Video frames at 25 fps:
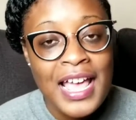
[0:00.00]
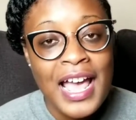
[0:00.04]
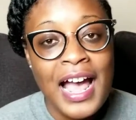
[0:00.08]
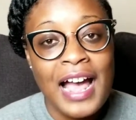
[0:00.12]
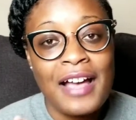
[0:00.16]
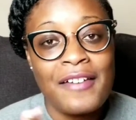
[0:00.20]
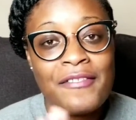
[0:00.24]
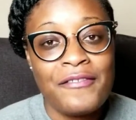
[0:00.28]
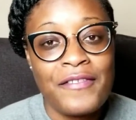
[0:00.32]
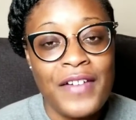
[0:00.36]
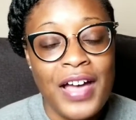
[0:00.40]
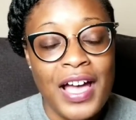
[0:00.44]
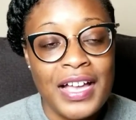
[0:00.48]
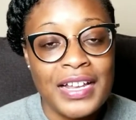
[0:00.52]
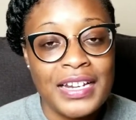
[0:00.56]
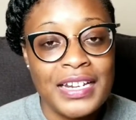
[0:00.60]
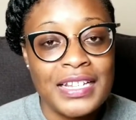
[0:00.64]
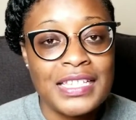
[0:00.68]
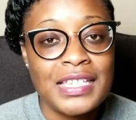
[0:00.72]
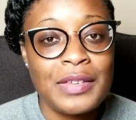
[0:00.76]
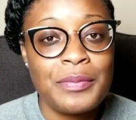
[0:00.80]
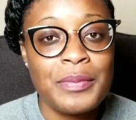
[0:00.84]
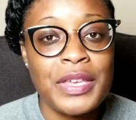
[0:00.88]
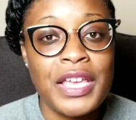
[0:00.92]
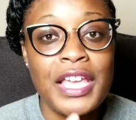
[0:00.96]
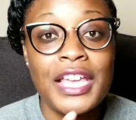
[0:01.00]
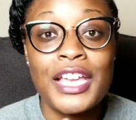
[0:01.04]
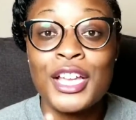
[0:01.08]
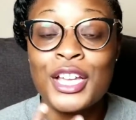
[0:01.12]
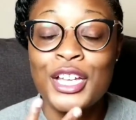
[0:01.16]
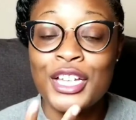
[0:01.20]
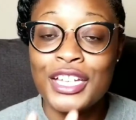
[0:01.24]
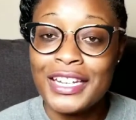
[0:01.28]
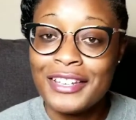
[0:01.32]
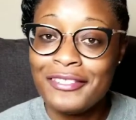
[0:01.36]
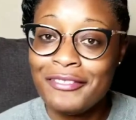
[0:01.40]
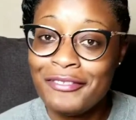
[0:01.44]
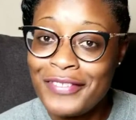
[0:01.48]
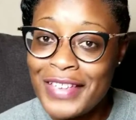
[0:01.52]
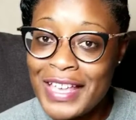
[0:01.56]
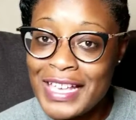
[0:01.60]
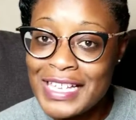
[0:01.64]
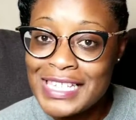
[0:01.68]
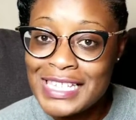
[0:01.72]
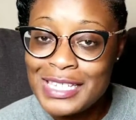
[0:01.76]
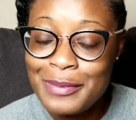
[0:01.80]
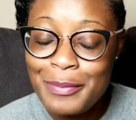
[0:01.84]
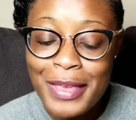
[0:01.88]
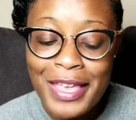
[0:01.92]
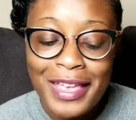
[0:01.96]
I find it to be a good
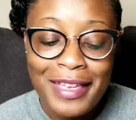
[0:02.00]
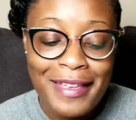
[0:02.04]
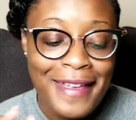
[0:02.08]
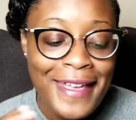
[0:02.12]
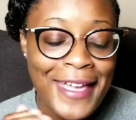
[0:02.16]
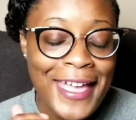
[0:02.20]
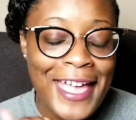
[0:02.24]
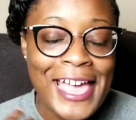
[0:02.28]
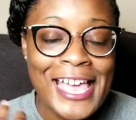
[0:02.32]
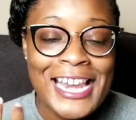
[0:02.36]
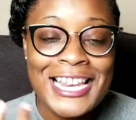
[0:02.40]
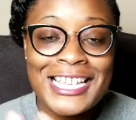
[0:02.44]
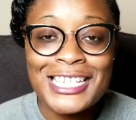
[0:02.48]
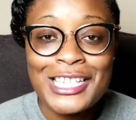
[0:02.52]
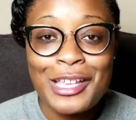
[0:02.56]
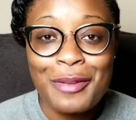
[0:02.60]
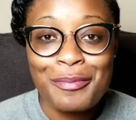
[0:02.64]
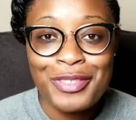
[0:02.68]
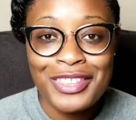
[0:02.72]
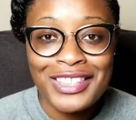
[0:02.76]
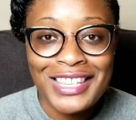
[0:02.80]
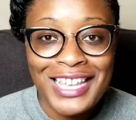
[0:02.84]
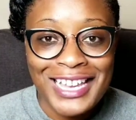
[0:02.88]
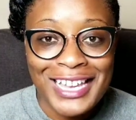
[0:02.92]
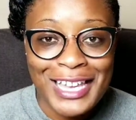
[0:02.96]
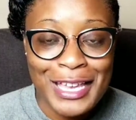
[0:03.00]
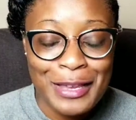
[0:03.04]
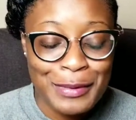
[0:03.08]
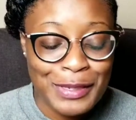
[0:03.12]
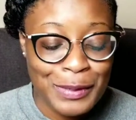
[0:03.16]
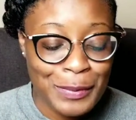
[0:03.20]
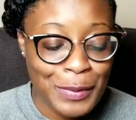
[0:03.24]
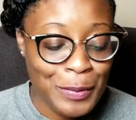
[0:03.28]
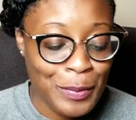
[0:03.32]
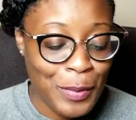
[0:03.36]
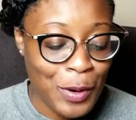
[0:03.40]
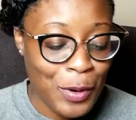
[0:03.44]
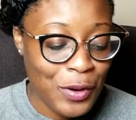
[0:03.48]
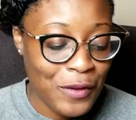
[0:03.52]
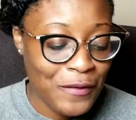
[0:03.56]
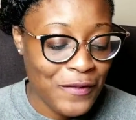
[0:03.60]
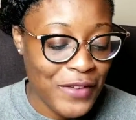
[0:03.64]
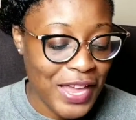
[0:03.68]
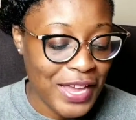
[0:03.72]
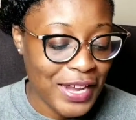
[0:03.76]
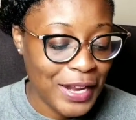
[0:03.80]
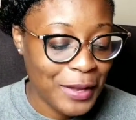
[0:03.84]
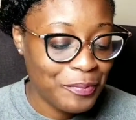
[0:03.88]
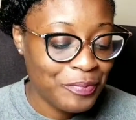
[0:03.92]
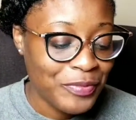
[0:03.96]
investment, and it's something that keeps me
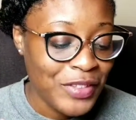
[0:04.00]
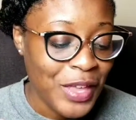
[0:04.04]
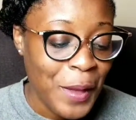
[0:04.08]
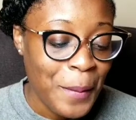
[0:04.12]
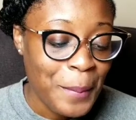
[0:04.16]
motivated.